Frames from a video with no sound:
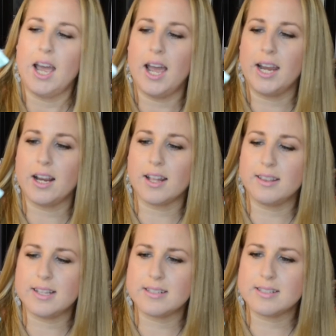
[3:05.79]
I
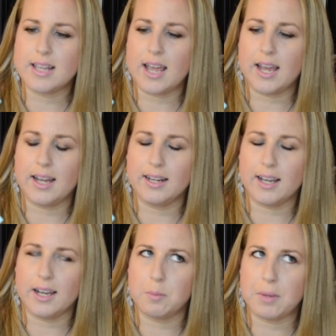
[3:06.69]
got this at,
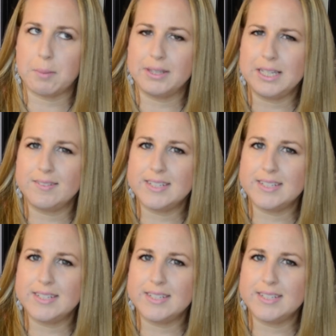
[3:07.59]
I believe,